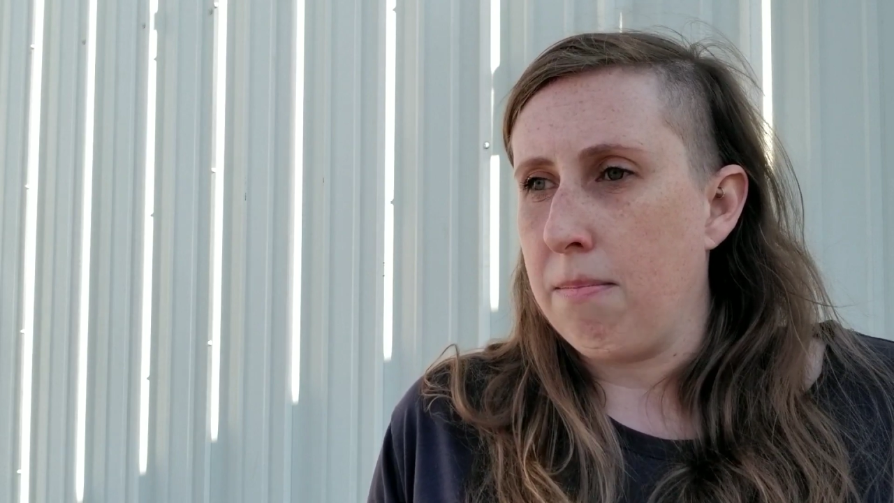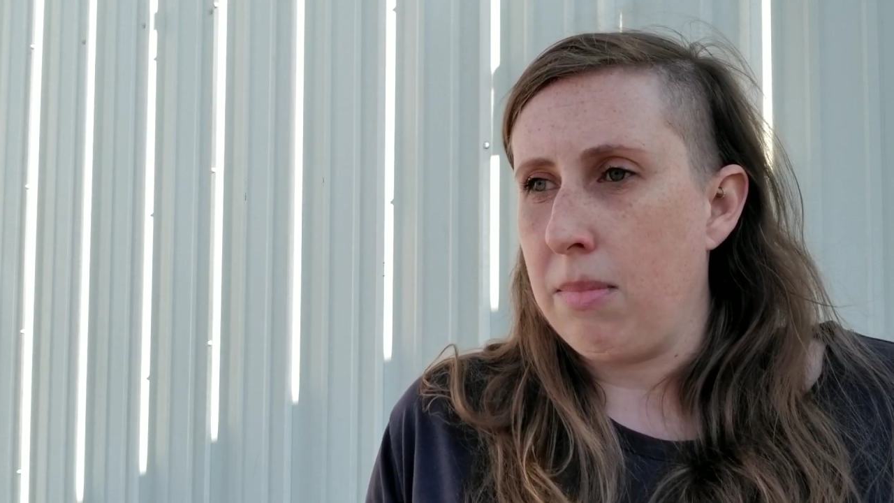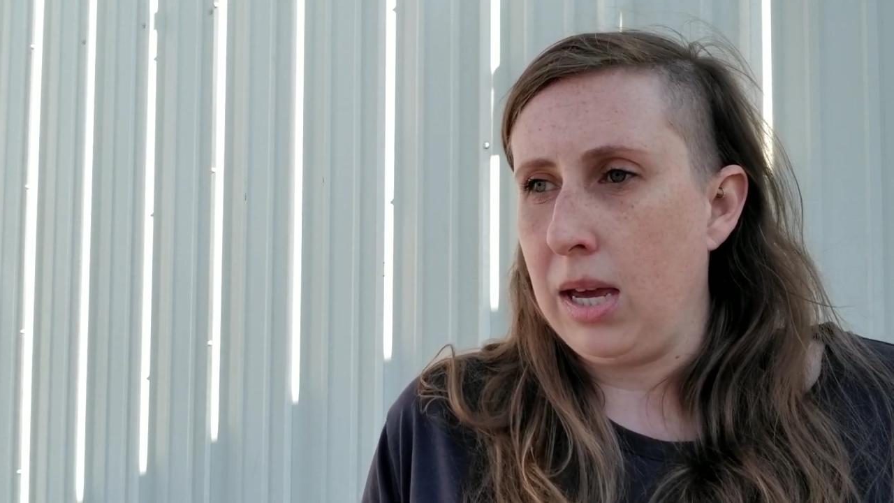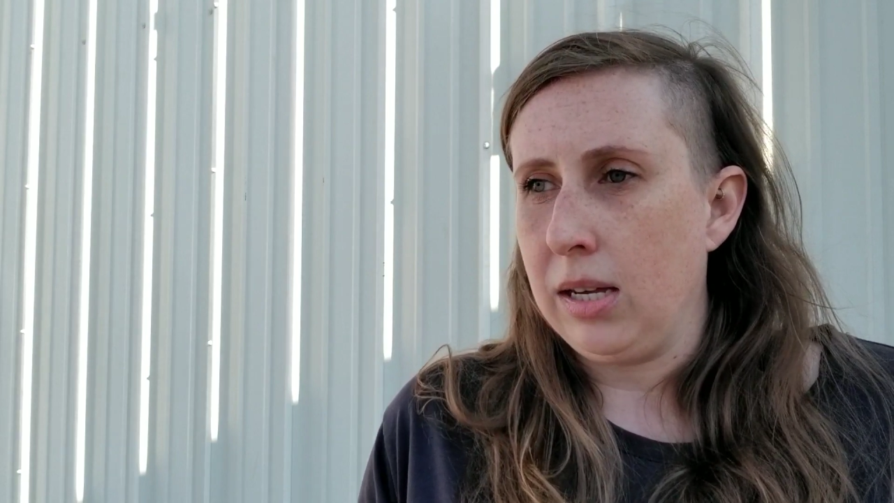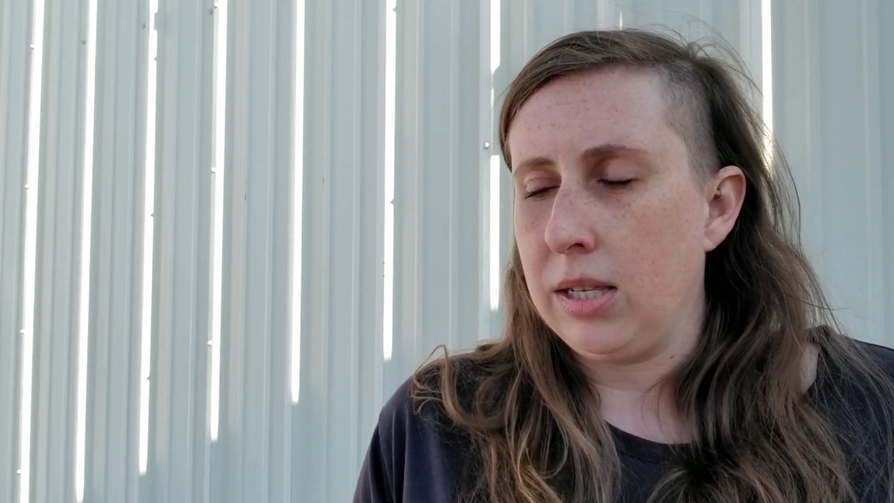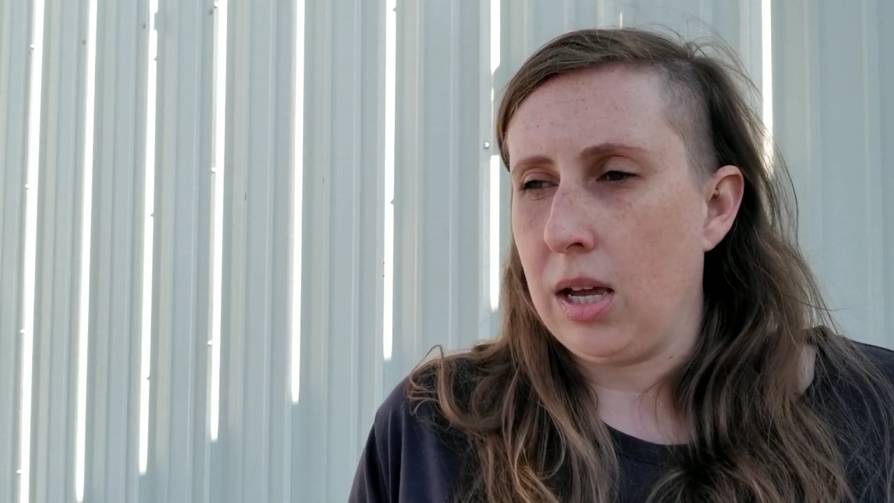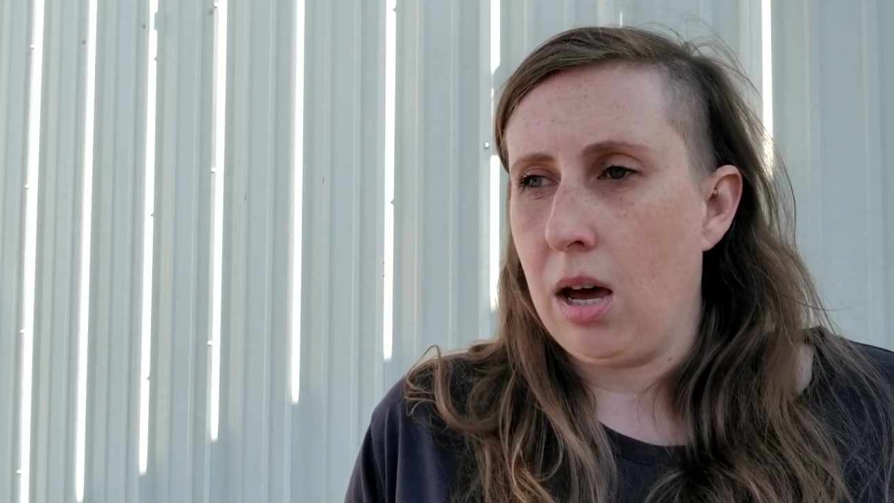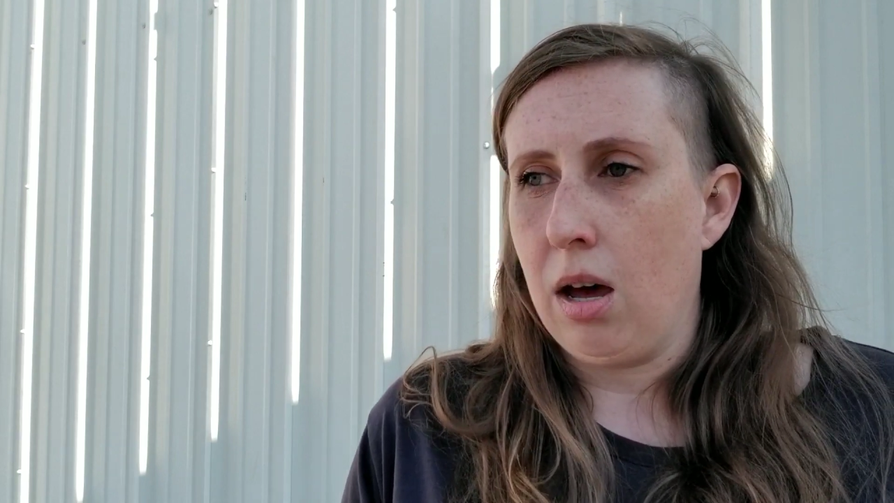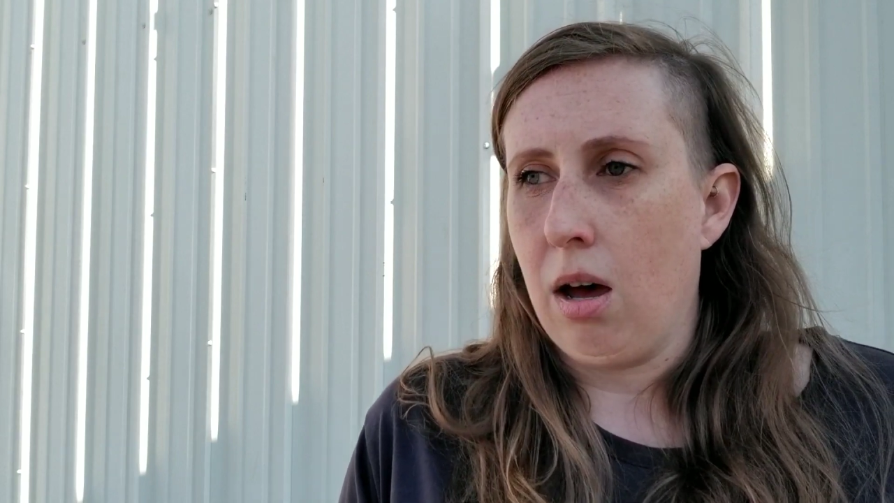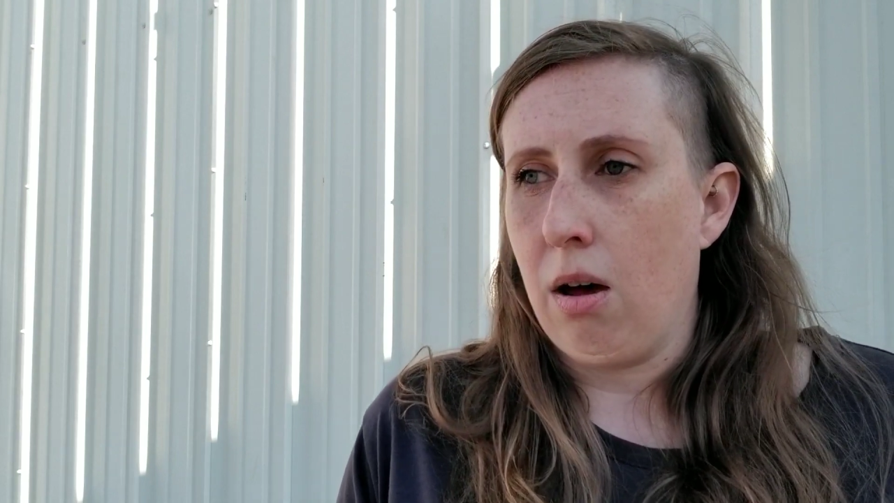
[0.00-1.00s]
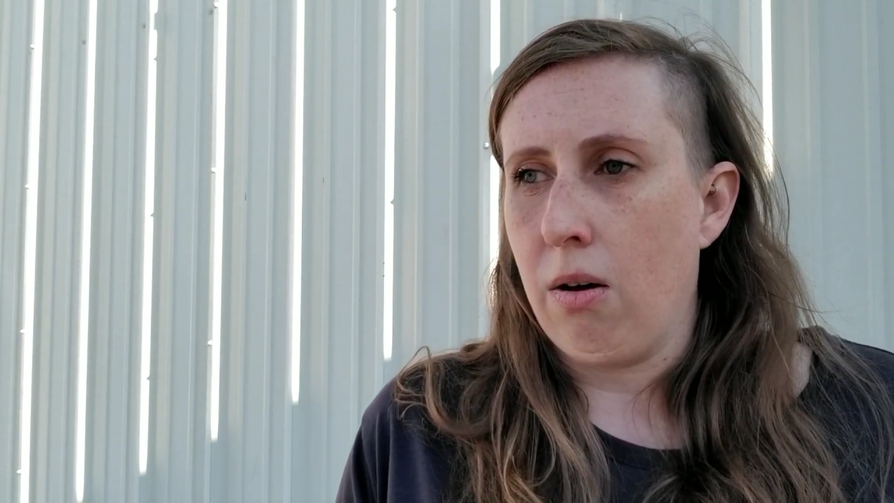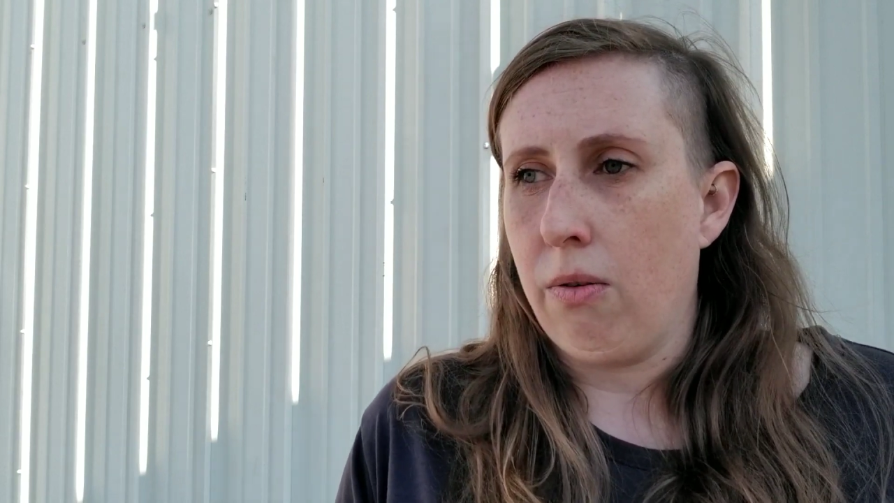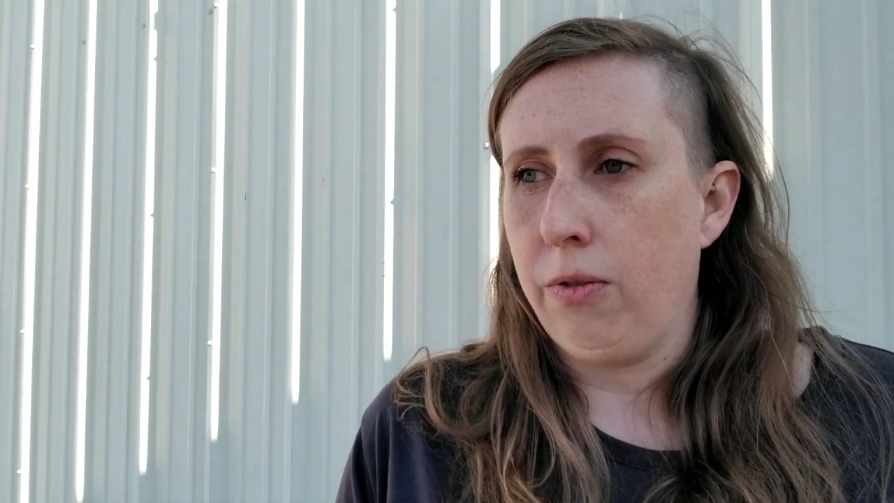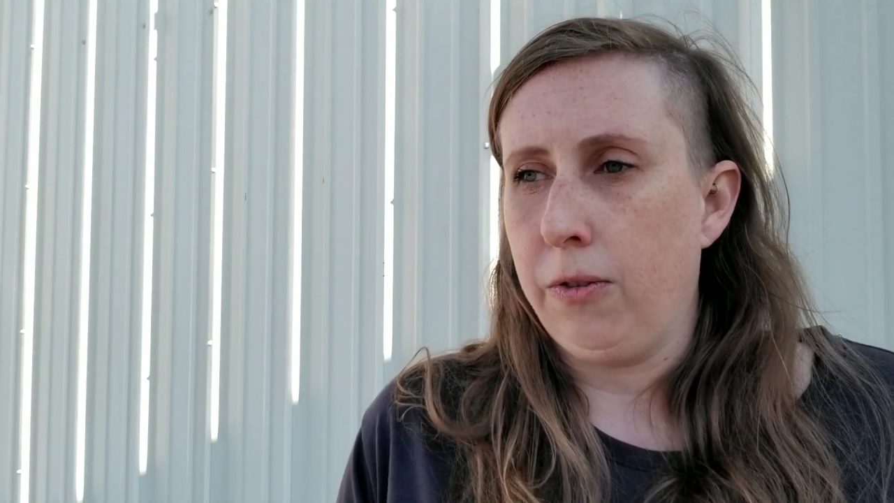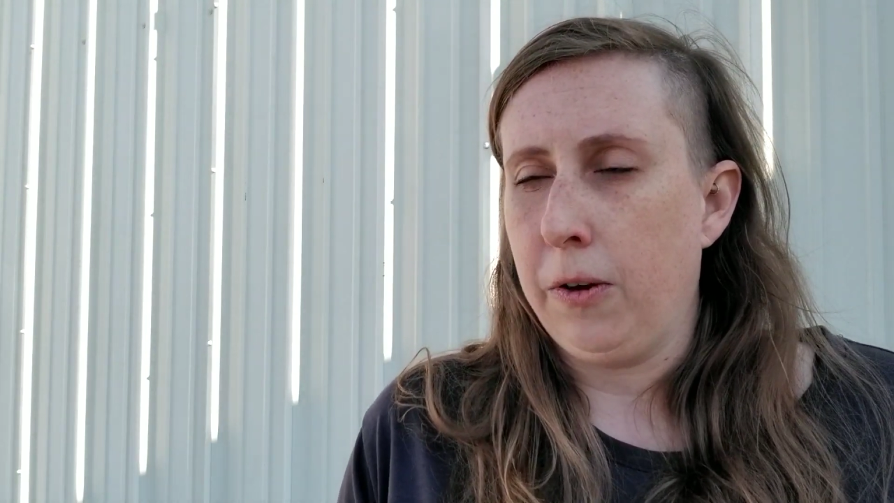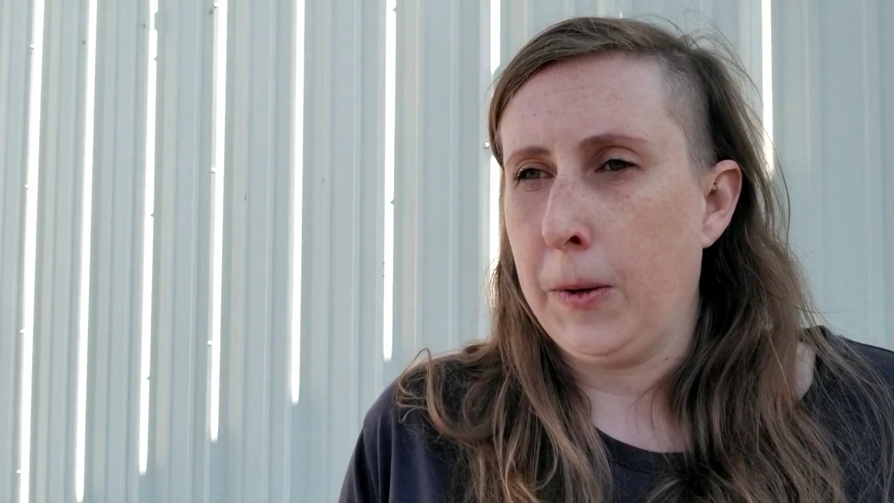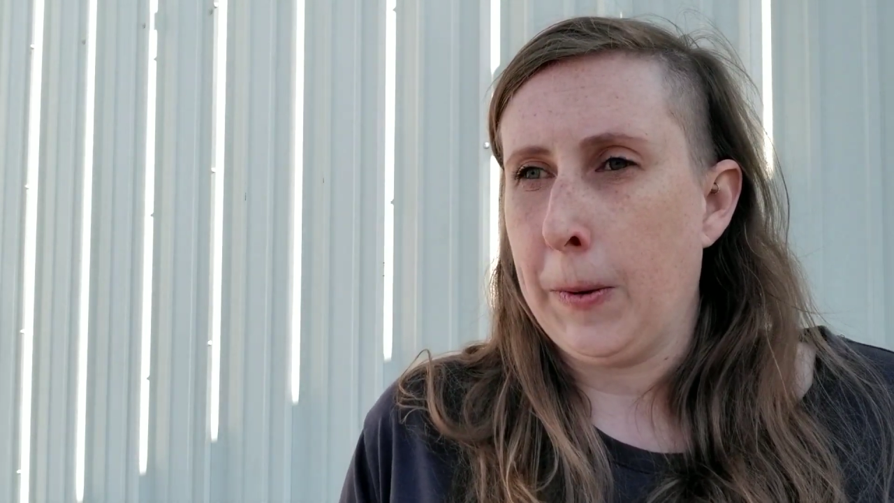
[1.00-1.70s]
mix of